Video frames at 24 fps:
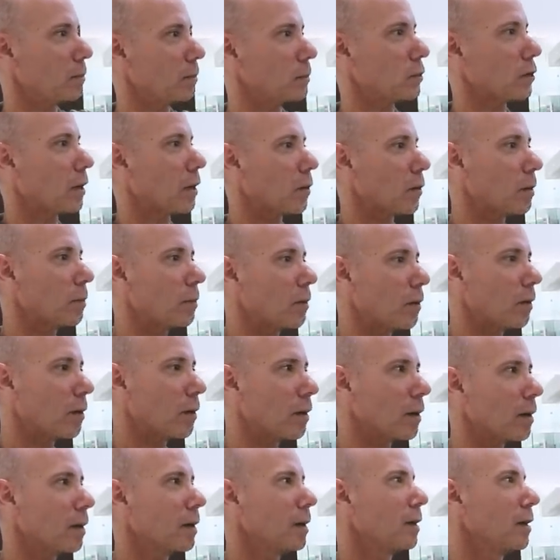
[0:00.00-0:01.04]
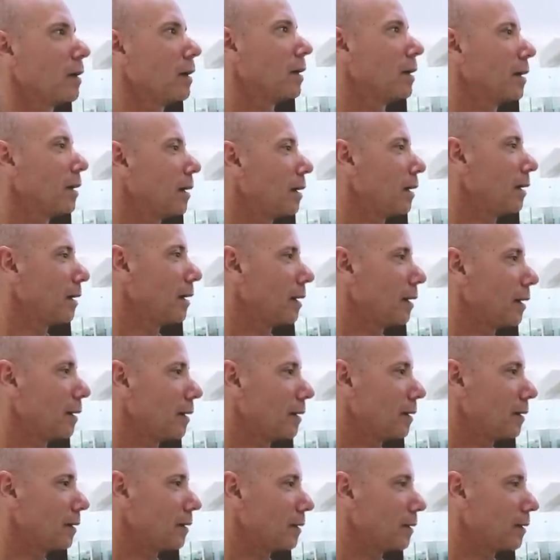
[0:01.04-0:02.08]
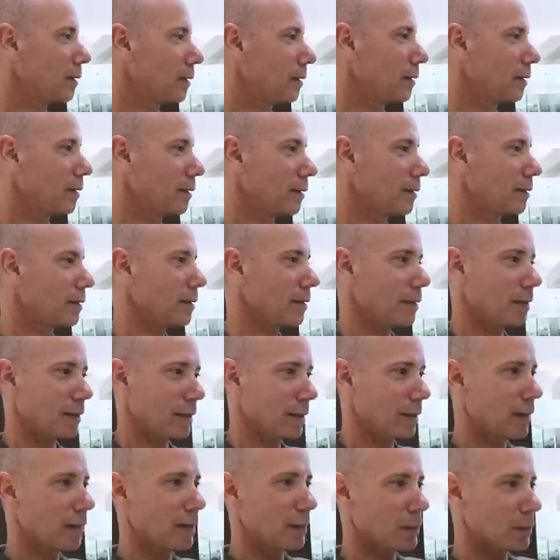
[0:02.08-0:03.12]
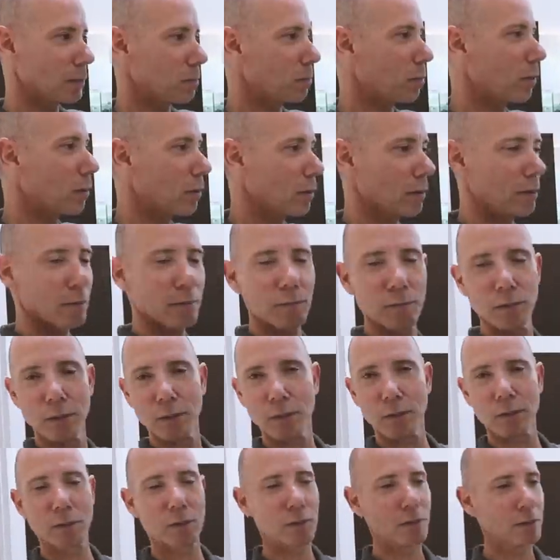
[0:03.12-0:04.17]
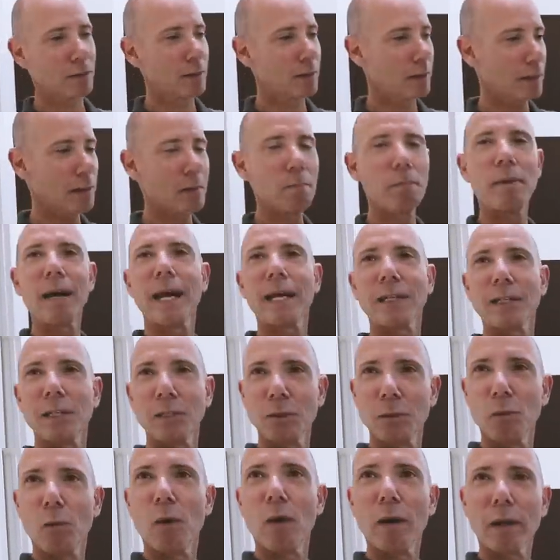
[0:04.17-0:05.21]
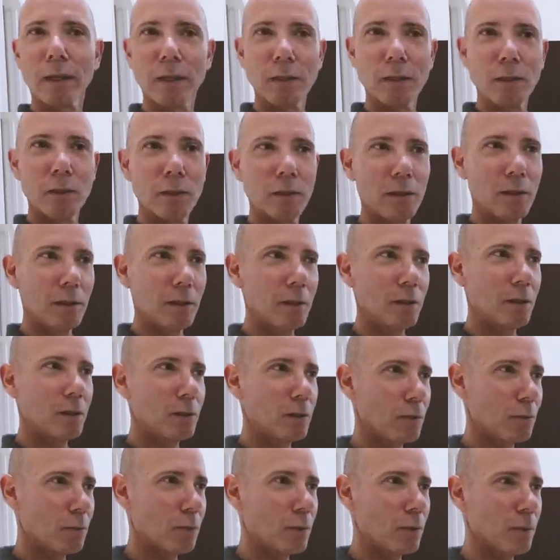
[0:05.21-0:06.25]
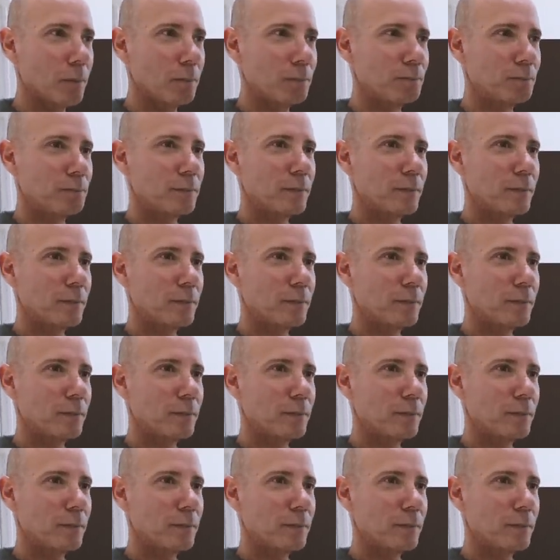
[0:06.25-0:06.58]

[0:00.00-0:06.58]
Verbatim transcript: shower bar, and it, again, is part of this impact as you walk into the room.